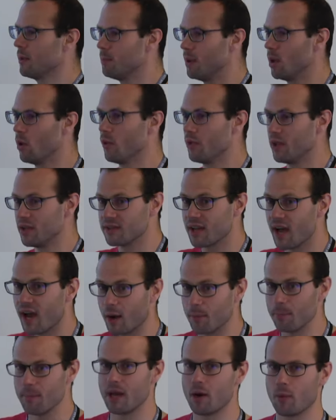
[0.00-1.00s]
build the
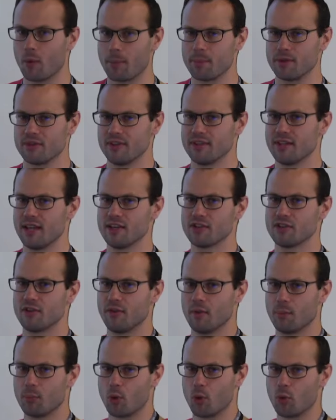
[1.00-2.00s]
entire meta representation of
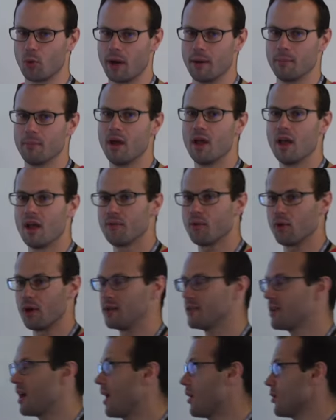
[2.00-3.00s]
the program for an
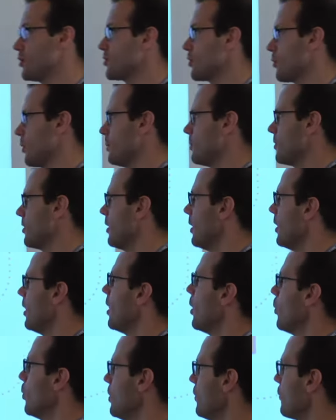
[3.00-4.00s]
entire script
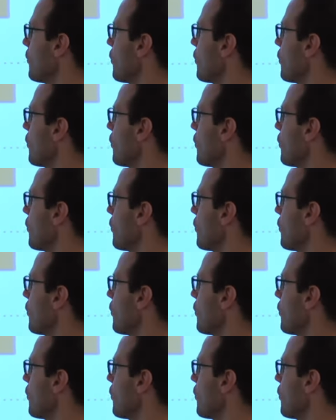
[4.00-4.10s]
when you